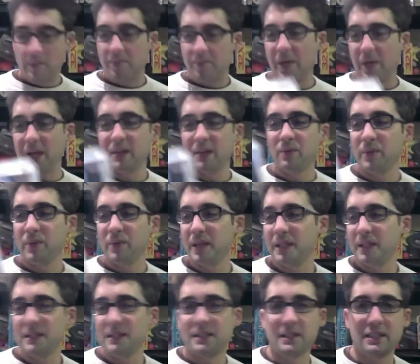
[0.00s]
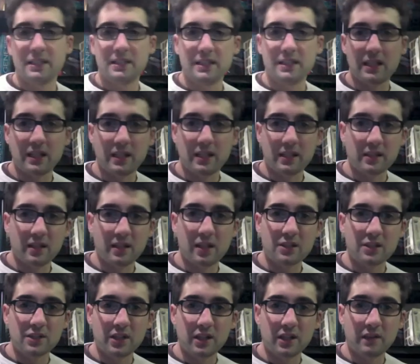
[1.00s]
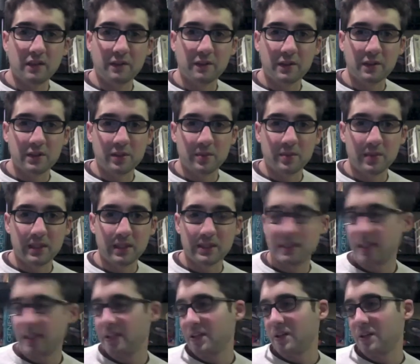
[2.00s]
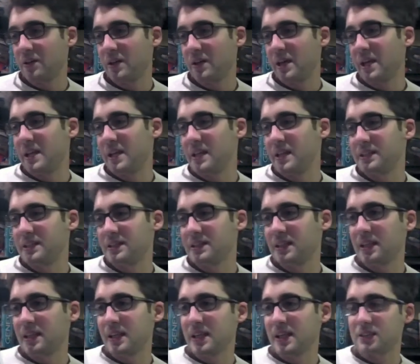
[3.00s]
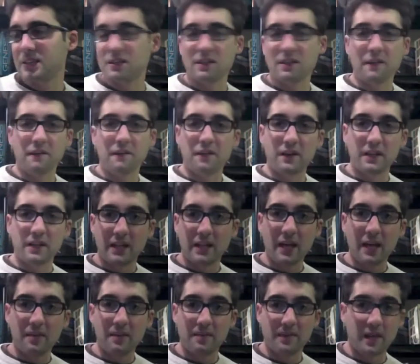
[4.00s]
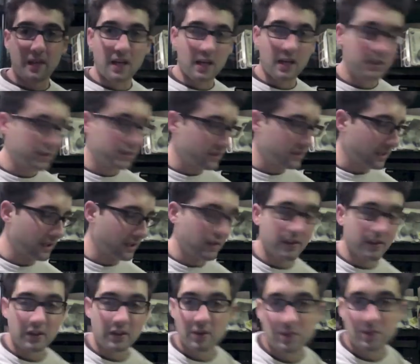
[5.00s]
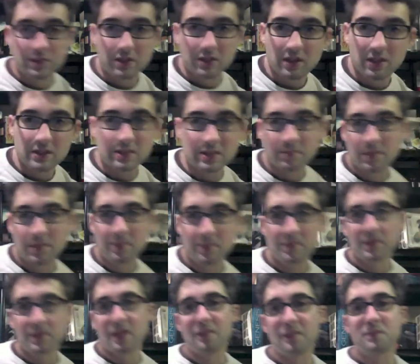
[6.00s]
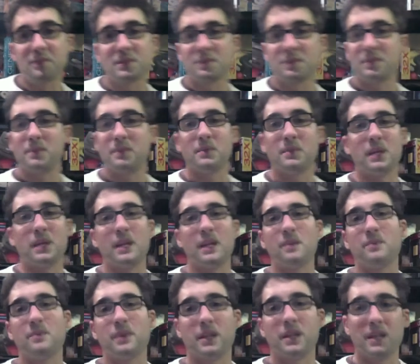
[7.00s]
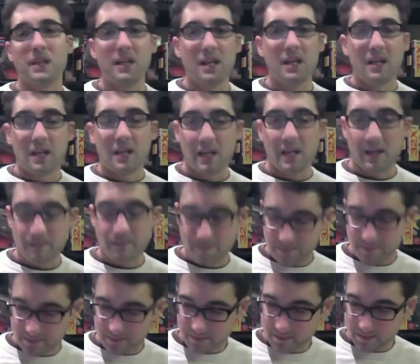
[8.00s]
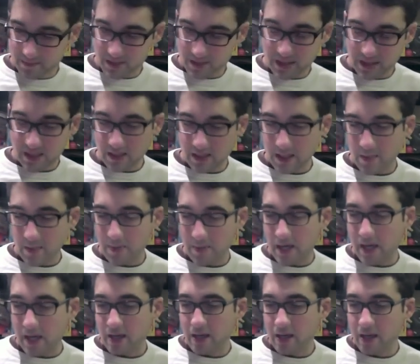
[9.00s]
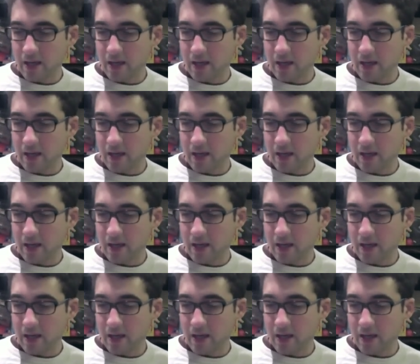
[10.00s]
Pilotwings is a launch title for the Super Nintendo, and it's actually a fun game. Just like all the other ones are. Some people love them, some people hate them, but they're not bad.